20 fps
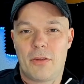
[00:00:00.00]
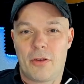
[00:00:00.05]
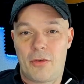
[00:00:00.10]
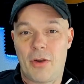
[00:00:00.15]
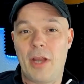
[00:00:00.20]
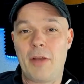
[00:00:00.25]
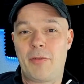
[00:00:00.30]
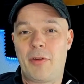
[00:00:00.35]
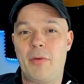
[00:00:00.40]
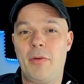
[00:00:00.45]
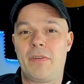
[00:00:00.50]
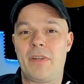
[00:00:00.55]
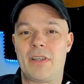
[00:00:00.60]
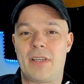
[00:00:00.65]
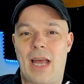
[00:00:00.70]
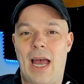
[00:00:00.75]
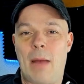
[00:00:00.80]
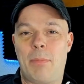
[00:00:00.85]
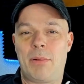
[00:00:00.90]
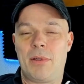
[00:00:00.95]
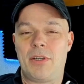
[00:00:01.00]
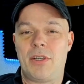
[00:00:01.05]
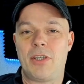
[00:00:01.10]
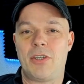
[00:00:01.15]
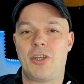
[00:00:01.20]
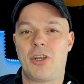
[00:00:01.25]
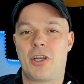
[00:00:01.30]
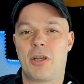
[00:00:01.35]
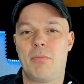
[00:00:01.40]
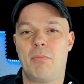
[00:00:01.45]
The great thing with this app
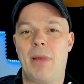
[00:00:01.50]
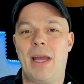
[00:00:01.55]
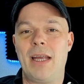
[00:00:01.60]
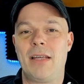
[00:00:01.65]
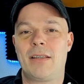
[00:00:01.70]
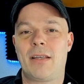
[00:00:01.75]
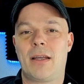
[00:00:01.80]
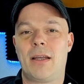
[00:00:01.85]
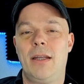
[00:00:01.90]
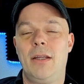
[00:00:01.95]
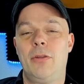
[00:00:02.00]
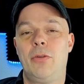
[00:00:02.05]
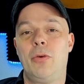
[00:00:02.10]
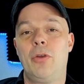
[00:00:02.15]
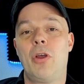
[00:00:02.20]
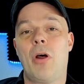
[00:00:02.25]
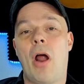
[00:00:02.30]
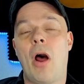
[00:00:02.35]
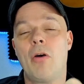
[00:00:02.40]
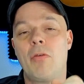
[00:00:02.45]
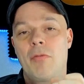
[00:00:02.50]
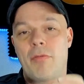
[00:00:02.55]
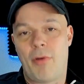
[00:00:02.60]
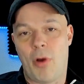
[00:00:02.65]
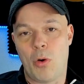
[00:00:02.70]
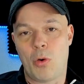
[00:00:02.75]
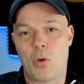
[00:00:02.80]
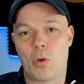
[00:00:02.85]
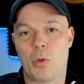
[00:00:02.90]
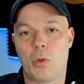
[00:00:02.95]
is you can basically do your own
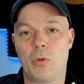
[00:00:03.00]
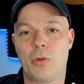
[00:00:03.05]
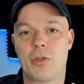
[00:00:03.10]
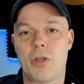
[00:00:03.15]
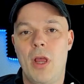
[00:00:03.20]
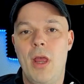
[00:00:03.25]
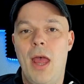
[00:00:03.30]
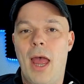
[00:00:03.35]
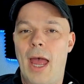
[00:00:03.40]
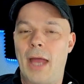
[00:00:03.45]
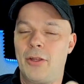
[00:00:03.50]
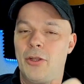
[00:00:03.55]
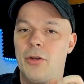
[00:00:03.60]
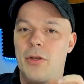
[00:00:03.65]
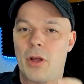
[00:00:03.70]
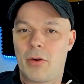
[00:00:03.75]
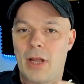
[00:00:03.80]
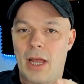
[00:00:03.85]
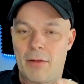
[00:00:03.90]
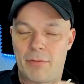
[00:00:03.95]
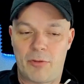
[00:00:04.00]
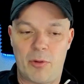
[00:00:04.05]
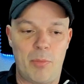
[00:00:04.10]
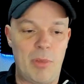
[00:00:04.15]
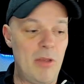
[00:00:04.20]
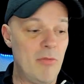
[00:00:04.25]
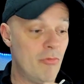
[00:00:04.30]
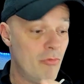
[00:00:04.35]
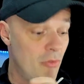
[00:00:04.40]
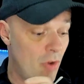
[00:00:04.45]
vocals, and you don't have to
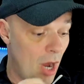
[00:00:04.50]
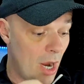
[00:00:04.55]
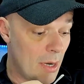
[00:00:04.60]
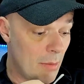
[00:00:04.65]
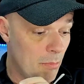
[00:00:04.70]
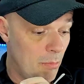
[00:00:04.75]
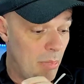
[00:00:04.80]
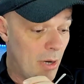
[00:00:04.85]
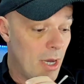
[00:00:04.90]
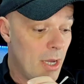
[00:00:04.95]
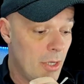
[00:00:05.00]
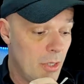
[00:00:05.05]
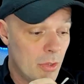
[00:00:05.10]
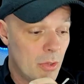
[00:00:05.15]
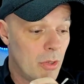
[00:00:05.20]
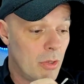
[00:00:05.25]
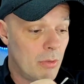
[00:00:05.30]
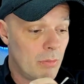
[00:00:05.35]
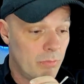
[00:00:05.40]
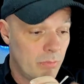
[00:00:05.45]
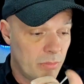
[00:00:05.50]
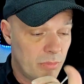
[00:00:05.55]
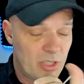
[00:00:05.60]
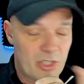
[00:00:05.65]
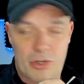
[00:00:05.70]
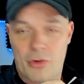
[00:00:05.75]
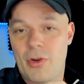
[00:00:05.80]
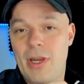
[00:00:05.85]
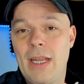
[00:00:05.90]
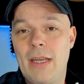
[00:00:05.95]
be right by your
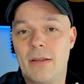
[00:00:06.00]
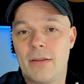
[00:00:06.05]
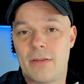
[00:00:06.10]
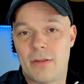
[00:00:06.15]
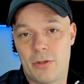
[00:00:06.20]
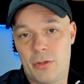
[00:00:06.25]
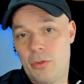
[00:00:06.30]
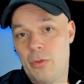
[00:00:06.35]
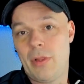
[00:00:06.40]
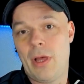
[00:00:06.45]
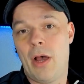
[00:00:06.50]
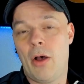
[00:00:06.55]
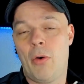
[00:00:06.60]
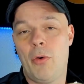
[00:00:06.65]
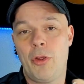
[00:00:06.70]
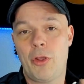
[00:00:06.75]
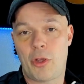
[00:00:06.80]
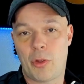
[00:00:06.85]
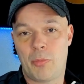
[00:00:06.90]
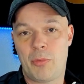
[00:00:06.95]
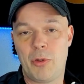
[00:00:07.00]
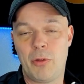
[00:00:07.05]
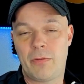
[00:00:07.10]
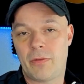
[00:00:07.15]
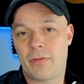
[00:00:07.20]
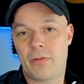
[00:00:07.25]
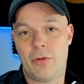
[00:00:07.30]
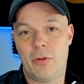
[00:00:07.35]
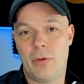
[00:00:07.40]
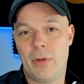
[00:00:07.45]
screen to do that or your
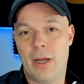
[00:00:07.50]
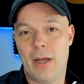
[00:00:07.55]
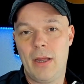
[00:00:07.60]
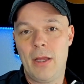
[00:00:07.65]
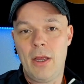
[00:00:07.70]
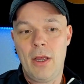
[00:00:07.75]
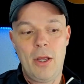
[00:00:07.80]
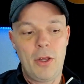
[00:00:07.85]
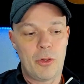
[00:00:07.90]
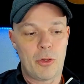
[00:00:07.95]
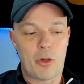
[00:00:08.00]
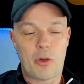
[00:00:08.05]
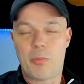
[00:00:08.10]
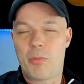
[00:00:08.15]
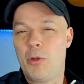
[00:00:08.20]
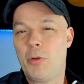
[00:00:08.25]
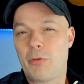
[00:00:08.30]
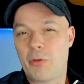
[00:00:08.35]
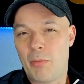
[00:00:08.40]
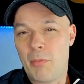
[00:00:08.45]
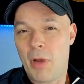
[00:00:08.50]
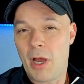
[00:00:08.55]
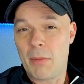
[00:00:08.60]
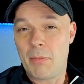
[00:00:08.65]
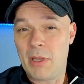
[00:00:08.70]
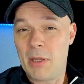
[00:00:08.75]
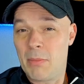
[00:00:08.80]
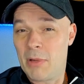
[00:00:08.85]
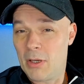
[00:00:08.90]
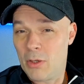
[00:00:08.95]
computer to do that. Your computer might
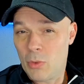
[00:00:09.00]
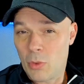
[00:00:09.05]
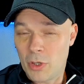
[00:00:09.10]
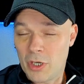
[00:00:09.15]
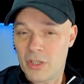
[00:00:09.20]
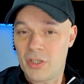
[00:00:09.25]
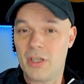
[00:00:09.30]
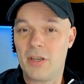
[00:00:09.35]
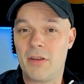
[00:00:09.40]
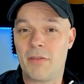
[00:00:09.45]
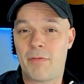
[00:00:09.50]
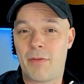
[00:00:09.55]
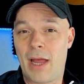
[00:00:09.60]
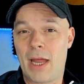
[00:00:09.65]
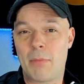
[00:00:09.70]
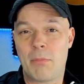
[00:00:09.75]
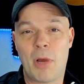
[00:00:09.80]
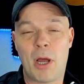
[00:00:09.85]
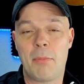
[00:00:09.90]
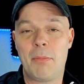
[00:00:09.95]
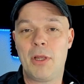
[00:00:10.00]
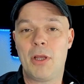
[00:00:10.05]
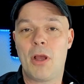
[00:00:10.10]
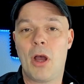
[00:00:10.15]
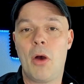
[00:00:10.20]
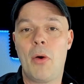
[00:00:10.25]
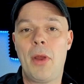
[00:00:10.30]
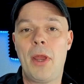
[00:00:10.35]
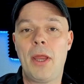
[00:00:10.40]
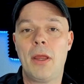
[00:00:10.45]
be a bit noisy, the fan might be
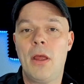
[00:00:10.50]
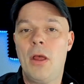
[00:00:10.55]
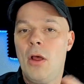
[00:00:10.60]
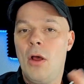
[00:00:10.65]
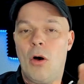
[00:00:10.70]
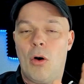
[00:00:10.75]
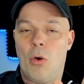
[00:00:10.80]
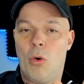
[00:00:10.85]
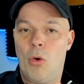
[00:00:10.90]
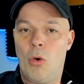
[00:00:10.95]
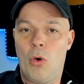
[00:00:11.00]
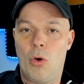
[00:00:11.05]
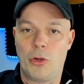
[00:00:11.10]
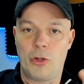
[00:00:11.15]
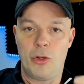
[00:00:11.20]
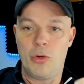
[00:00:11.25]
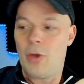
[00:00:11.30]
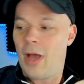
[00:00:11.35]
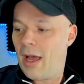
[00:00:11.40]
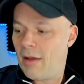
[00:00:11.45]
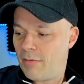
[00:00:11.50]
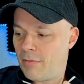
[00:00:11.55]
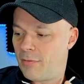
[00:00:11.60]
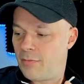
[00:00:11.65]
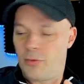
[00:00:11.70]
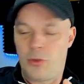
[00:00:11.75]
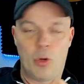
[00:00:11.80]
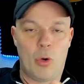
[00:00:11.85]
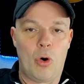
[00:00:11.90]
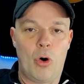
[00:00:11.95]
going, or you
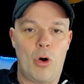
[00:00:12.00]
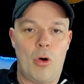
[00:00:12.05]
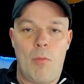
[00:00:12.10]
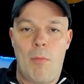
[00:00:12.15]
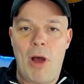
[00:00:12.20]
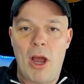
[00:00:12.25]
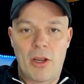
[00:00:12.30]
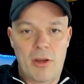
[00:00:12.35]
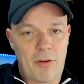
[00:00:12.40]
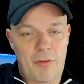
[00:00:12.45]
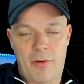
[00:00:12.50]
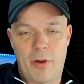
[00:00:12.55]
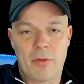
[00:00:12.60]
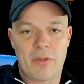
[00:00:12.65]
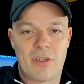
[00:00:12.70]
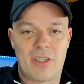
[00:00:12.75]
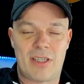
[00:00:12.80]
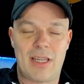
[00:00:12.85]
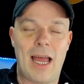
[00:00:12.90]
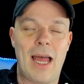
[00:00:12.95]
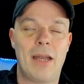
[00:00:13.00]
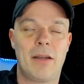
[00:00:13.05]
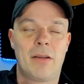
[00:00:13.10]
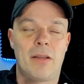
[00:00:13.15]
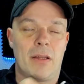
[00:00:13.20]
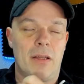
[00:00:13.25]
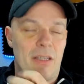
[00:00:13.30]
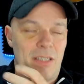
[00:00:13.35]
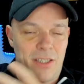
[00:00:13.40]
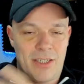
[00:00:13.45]
have your microphone stand
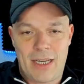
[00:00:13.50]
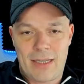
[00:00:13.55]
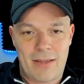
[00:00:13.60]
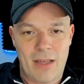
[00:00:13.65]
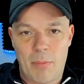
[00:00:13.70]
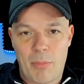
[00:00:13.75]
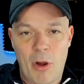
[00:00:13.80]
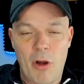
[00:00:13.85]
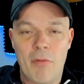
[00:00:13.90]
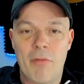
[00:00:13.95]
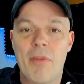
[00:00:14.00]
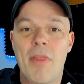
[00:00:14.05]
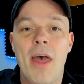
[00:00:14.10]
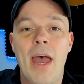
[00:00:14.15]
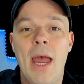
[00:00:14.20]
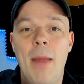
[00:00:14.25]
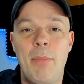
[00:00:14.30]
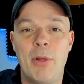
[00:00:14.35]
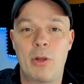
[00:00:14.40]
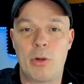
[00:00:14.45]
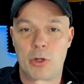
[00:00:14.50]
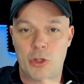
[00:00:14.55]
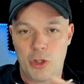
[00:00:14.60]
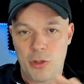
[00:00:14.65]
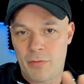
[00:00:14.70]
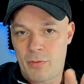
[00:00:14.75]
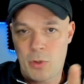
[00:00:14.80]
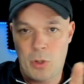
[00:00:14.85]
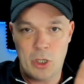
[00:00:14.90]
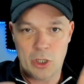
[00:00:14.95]
set up over there because
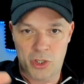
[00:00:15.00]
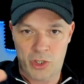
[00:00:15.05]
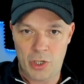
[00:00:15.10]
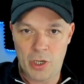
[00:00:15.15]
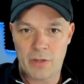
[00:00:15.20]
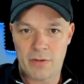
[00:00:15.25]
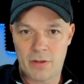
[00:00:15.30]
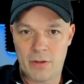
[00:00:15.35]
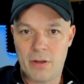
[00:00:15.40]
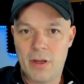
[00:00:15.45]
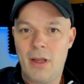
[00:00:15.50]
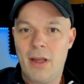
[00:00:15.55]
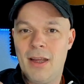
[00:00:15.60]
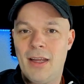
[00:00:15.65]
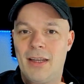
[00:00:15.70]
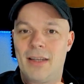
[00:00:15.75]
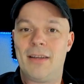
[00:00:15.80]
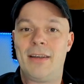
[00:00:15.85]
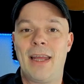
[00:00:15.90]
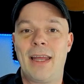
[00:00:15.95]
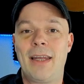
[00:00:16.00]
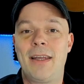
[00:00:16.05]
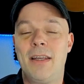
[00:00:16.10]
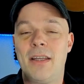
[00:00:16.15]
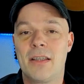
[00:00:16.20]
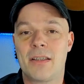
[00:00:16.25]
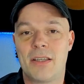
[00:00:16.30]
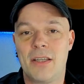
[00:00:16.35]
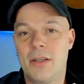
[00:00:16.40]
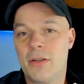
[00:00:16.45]
you've got a certain
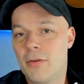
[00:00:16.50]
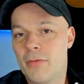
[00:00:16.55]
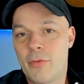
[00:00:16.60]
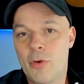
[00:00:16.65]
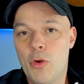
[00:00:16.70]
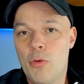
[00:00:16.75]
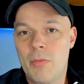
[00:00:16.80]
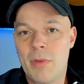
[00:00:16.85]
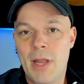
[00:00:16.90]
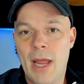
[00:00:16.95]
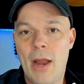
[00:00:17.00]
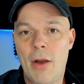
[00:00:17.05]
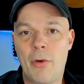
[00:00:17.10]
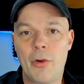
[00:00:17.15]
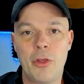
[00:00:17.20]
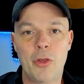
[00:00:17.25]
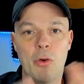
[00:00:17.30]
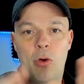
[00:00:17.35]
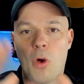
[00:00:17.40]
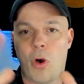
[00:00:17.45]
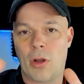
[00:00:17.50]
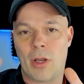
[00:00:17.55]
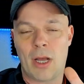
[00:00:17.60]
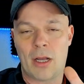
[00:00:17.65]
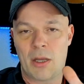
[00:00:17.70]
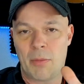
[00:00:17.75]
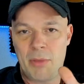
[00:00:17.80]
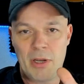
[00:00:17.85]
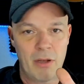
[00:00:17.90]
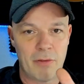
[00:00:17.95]
deadness in the room there, or you've got
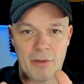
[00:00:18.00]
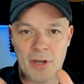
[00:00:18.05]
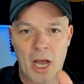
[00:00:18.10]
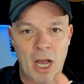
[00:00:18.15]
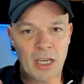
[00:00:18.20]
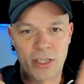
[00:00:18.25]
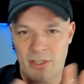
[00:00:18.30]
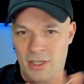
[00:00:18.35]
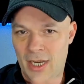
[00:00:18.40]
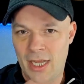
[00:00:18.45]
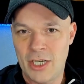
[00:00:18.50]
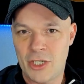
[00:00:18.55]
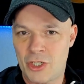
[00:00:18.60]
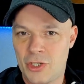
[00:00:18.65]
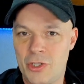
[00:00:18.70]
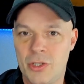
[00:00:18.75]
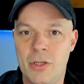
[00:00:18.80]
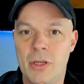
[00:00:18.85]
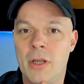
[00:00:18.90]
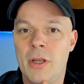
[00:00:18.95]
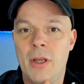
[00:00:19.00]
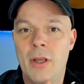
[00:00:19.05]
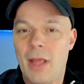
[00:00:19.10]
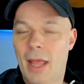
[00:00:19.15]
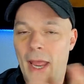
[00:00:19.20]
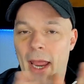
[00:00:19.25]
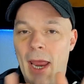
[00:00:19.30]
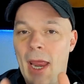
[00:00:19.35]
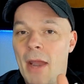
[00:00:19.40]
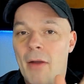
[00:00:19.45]
like a bit of an isolation
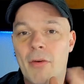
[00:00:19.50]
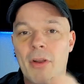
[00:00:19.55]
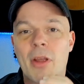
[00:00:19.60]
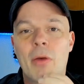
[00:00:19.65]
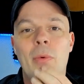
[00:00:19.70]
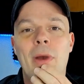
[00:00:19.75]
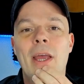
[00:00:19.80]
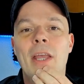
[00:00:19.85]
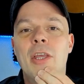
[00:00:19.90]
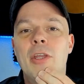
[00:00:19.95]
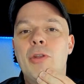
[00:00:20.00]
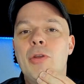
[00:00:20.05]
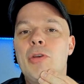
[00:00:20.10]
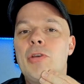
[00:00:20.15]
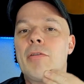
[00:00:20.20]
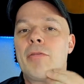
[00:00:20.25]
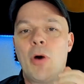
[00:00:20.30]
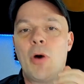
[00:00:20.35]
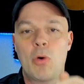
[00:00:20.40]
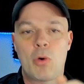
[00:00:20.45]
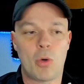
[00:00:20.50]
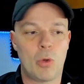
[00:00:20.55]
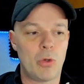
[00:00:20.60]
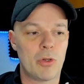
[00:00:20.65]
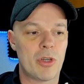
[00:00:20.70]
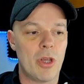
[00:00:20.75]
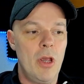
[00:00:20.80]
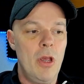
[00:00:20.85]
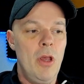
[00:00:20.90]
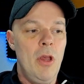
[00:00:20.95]
area where you do your
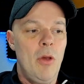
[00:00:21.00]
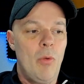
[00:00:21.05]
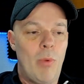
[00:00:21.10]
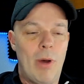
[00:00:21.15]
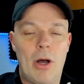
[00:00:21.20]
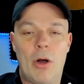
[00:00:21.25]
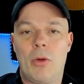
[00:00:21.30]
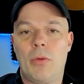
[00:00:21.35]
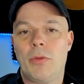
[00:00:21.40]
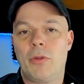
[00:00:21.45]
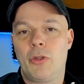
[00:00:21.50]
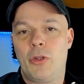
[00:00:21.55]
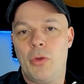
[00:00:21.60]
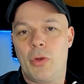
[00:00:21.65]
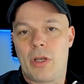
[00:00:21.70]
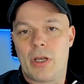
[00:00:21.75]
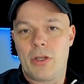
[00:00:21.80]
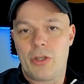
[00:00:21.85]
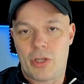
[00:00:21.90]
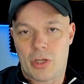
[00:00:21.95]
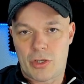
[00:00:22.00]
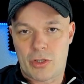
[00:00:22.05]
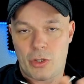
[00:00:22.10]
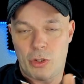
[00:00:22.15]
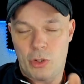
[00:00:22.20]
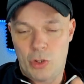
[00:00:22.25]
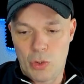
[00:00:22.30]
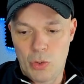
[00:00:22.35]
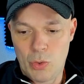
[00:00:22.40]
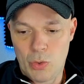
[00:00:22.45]
vocals, well, you can just
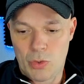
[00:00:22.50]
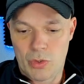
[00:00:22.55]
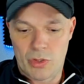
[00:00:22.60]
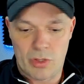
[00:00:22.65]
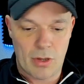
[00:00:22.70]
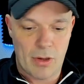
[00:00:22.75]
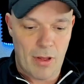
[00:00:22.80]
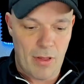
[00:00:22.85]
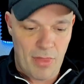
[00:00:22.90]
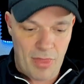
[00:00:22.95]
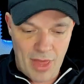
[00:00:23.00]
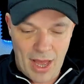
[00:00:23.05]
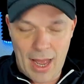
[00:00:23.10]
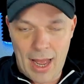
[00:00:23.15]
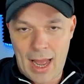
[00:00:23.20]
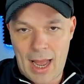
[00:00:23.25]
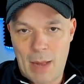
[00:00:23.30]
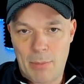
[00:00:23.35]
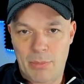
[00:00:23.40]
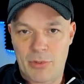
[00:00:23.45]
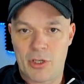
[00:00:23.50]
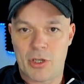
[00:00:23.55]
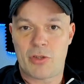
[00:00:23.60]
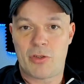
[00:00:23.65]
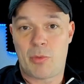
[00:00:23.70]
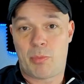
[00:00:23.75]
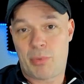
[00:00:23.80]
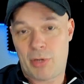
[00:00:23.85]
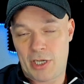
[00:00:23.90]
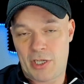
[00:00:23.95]
use that app just
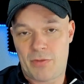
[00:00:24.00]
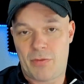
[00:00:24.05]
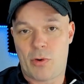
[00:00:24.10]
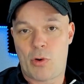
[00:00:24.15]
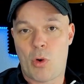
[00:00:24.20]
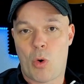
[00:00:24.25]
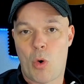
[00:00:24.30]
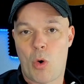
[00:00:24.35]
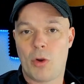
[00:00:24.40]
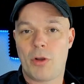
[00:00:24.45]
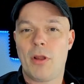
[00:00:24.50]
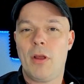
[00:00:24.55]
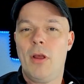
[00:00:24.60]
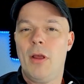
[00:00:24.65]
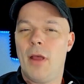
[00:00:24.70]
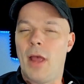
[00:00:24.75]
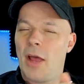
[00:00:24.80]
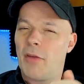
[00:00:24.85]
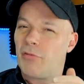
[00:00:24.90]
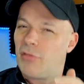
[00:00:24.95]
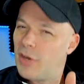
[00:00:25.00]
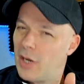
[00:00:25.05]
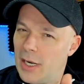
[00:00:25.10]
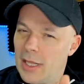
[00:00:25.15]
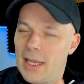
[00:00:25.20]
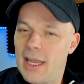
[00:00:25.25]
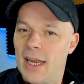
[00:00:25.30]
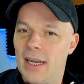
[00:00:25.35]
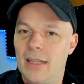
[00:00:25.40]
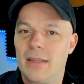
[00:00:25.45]
to press record and
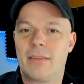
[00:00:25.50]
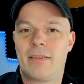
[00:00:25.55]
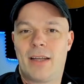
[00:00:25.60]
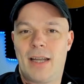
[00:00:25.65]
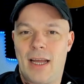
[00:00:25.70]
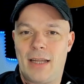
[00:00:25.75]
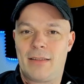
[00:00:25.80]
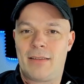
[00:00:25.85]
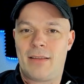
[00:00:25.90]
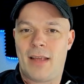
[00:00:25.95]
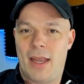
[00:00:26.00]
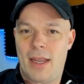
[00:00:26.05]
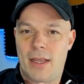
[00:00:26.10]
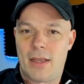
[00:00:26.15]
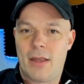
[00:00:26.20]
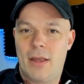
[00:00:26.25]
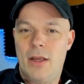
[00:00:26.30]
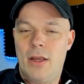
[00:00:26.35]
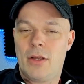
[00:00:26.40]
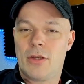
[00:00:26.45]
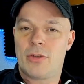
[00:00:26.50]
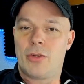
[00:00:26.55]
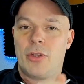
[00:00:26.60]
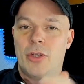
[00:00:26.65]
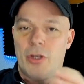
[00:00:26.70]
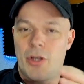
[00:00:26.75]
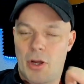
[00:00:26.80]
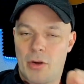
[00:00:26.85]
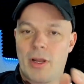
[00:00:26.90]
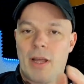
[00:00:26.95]
really get into that take. So
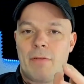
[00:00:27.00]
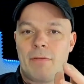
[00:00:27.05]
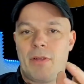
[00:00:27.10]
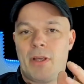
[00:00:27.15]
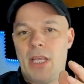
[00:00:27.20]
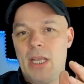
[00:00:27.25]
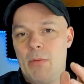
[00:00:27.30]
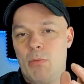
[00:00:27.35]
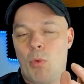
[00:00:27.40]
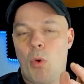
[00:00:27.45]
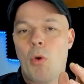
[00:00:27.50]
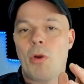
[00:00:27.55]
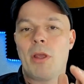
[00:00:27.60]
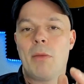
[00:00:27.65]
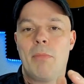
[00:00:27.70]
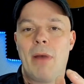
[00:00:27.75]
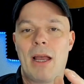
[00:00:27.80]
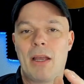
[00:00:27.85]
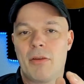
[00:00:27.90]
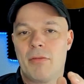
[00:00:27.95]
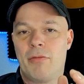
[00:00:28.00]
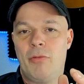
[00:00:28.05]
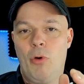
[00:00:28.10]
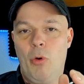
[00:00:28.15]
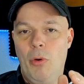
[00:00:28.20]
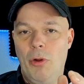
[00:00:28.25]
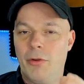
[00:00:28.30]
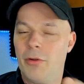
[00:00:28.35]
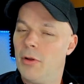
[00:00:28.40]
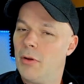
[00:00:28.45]
you don't have to keep walking back and
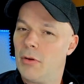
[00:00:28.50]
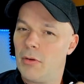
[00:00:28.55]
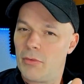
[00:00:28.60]
forward.